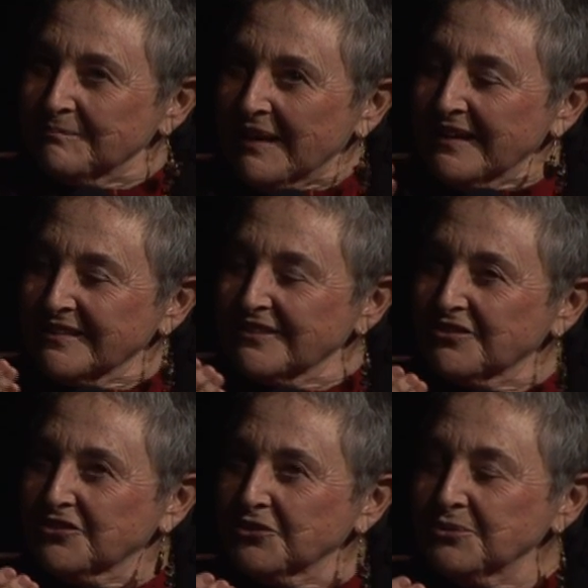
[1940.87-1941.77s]

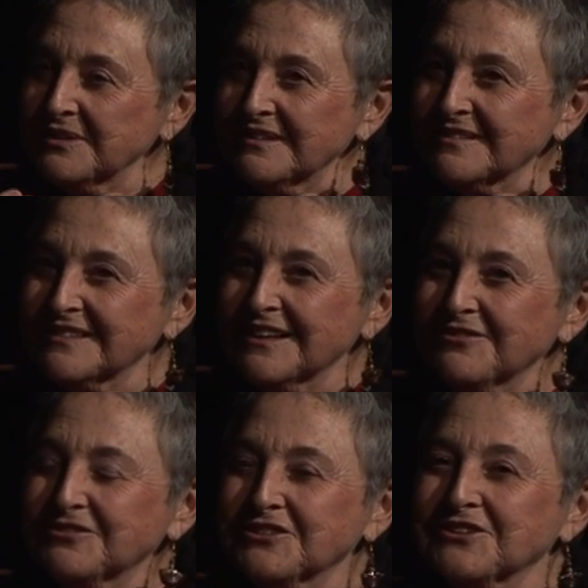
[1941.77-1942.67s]
the soonest
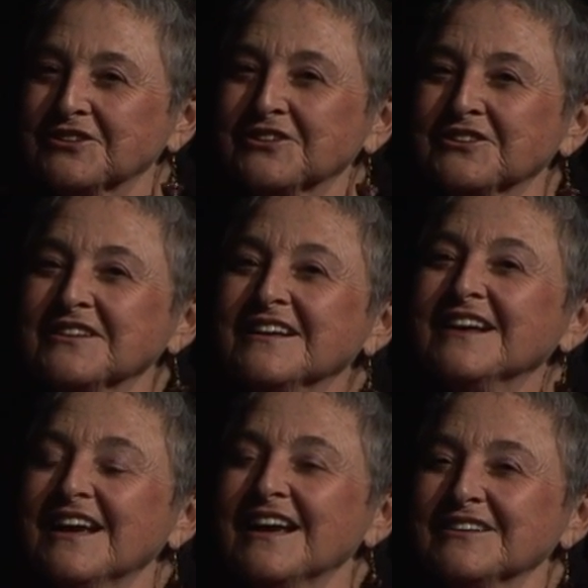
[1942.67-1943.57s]
left turn
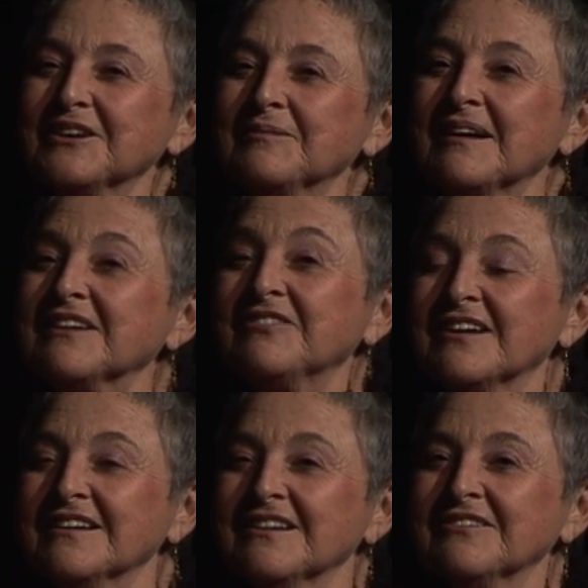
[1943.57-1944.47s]
and go
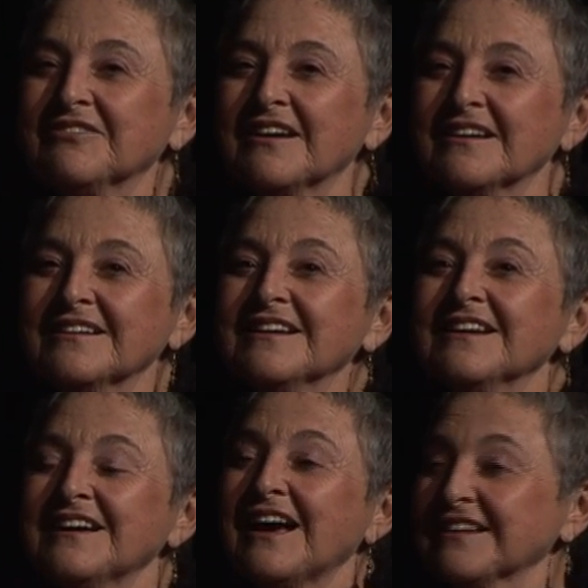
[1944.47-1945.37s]
back.
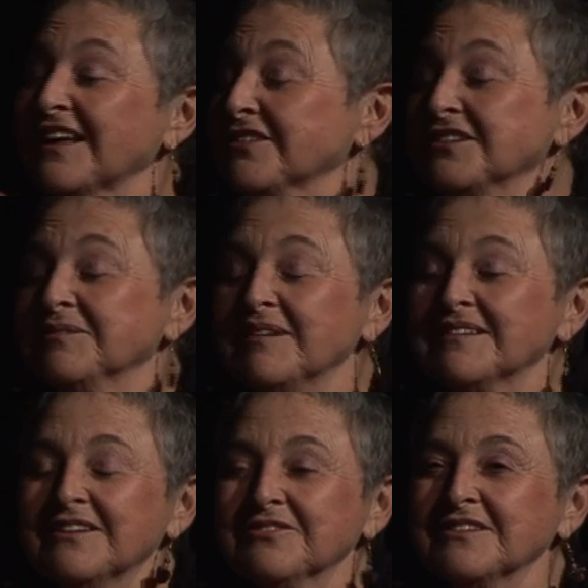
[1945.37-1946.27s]
I thought to
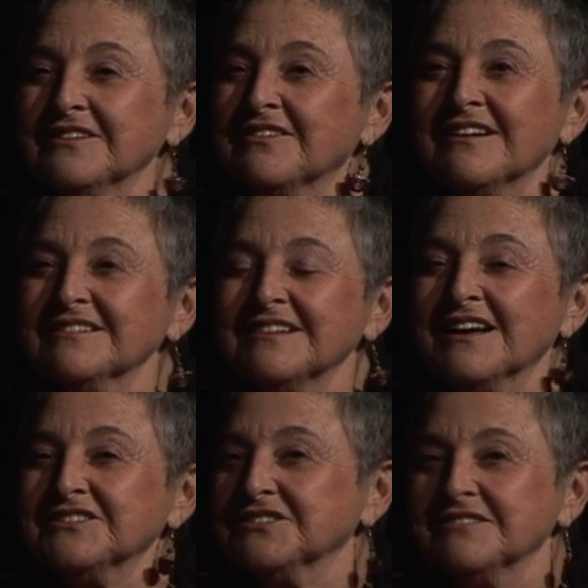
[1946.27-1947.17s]
myself,
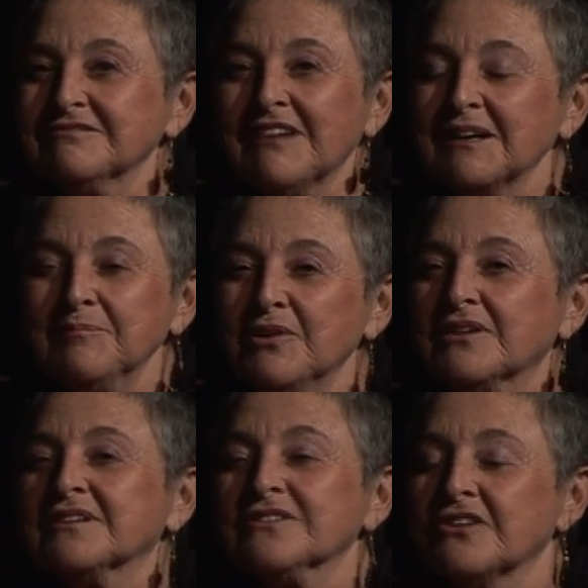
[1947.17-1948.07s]
I should write a
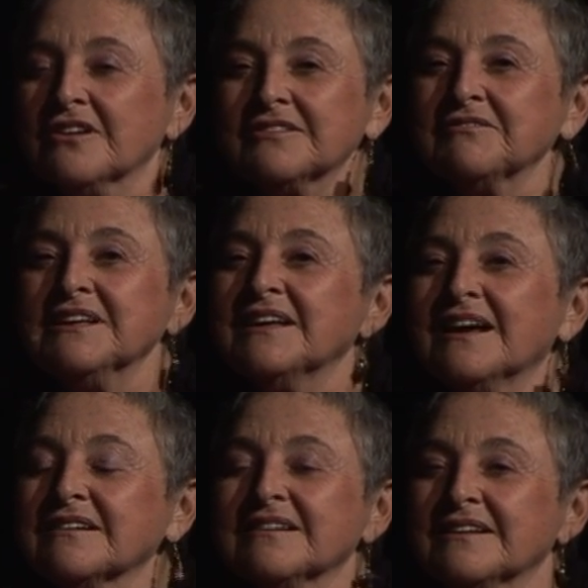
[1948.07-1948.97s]
book and call it
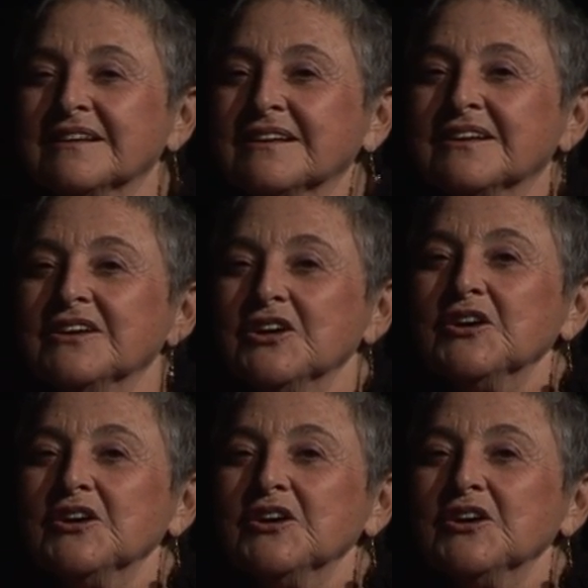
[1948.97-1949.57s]
Recalculating,